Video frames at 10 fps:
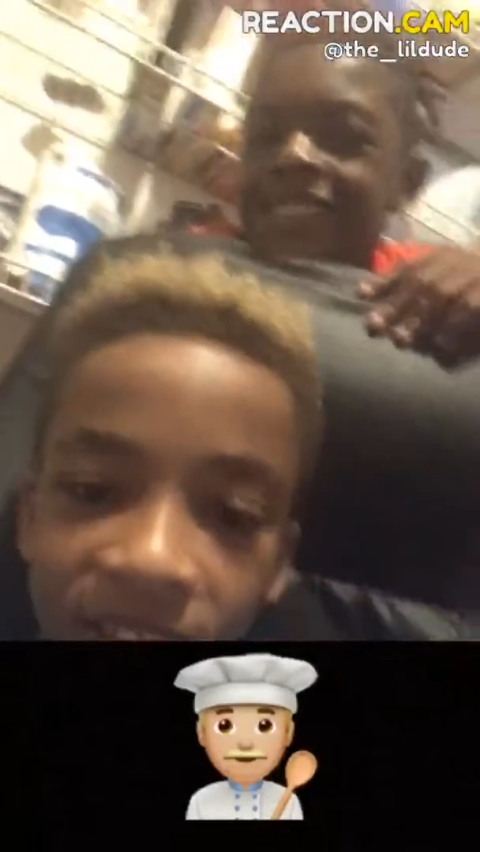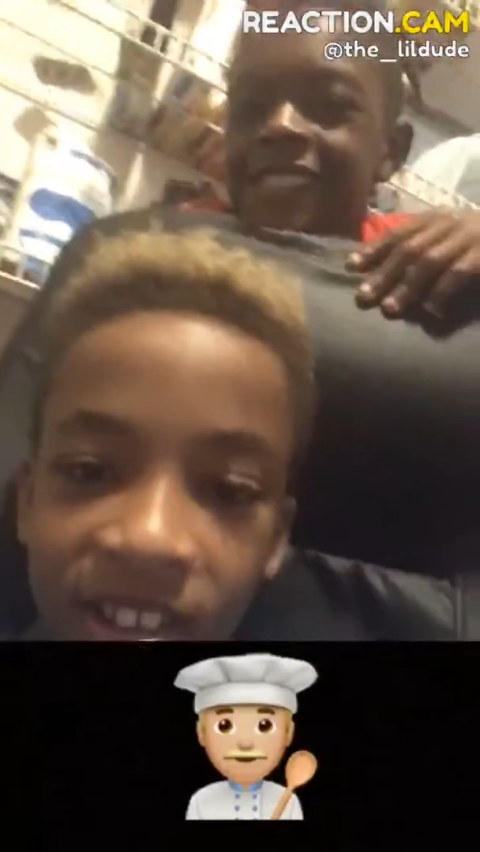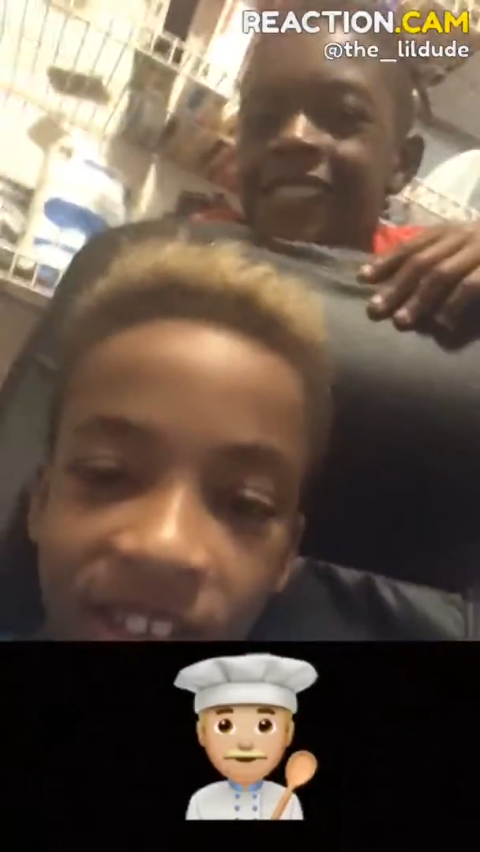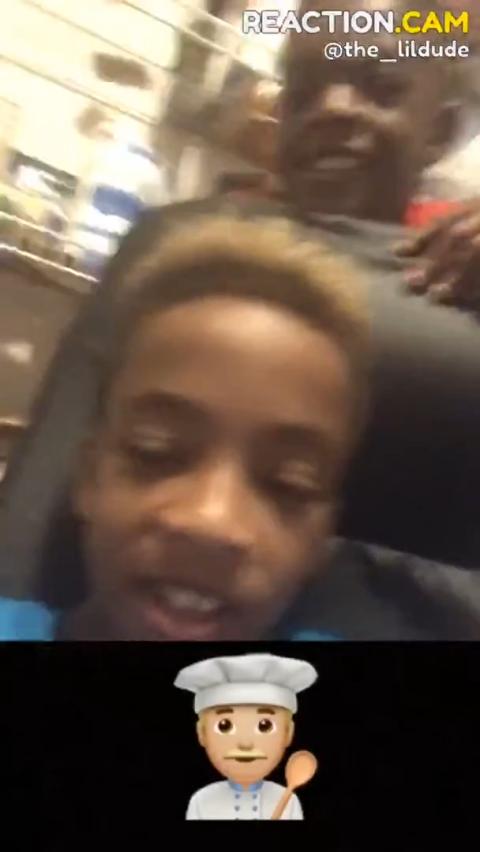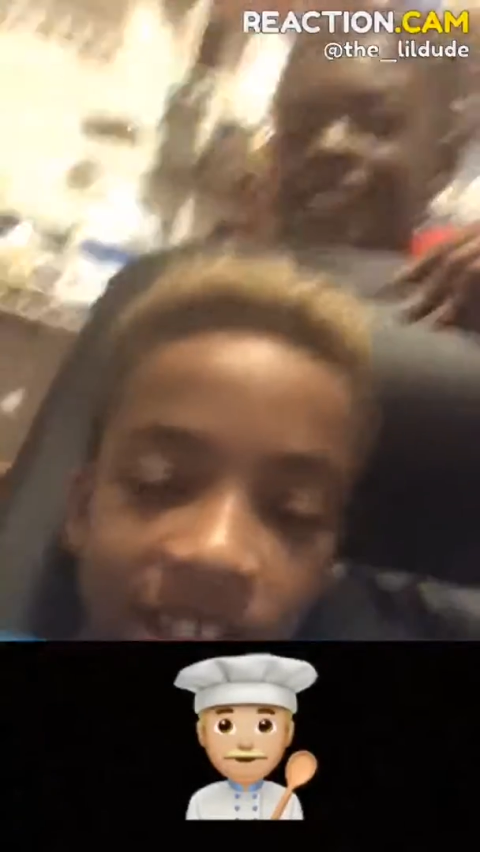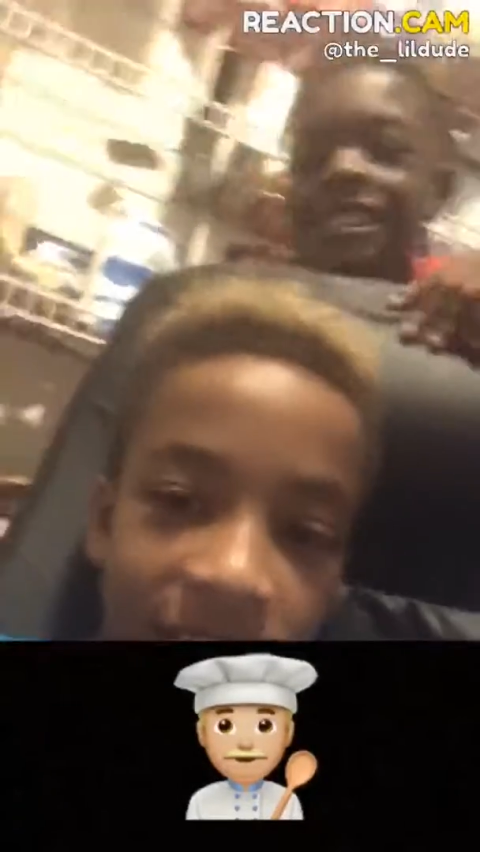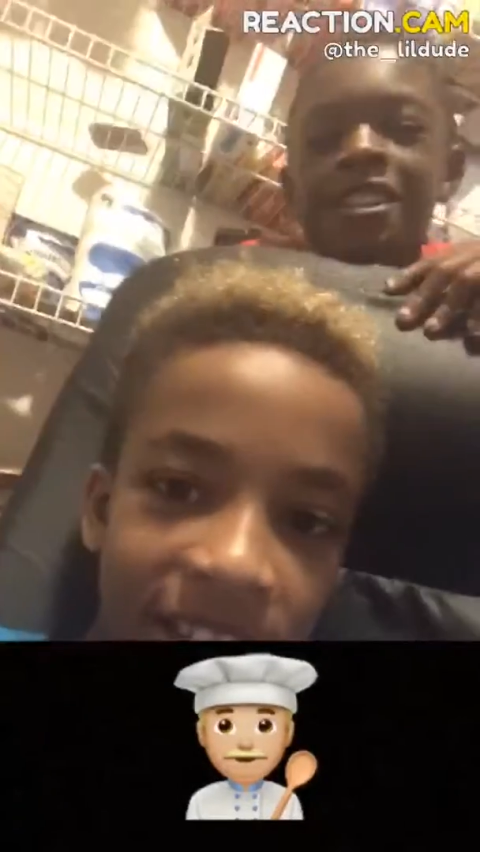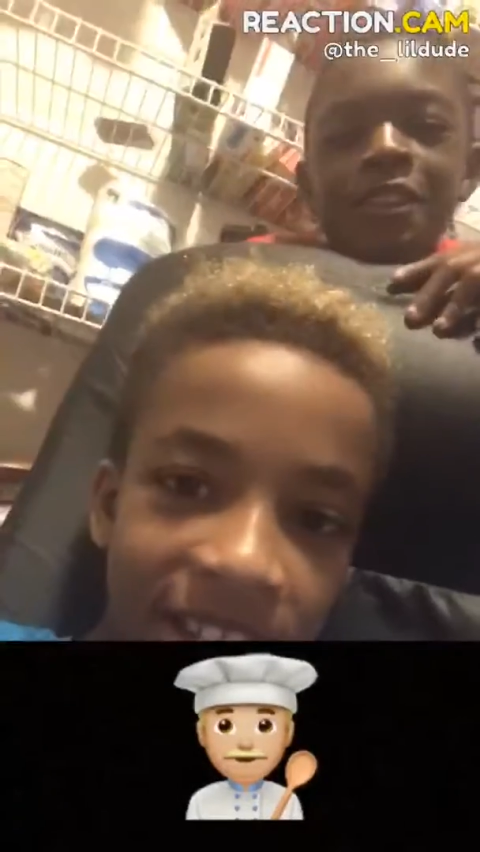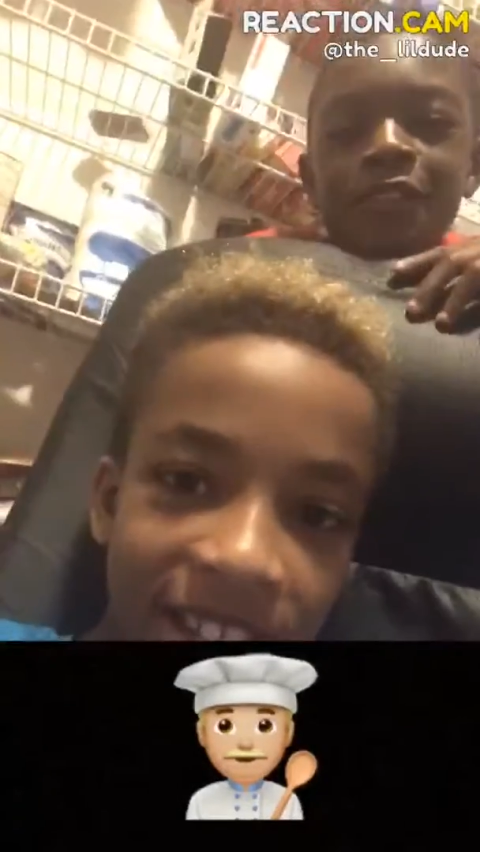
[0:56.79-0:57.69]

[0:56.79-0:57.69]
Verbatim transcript: You said chef.